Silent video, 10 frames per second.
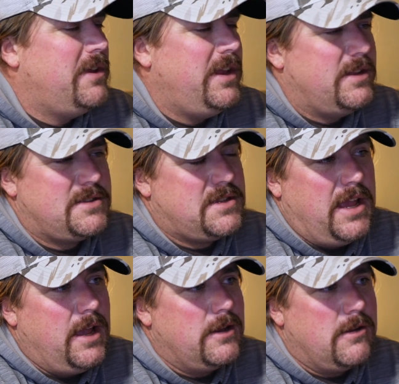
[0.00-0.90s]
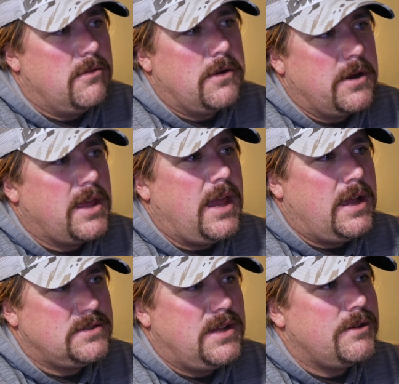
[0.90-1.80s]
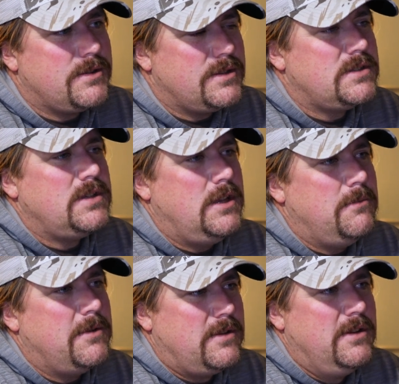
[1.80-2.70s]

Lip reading: need to stand in order to cast out to the seam.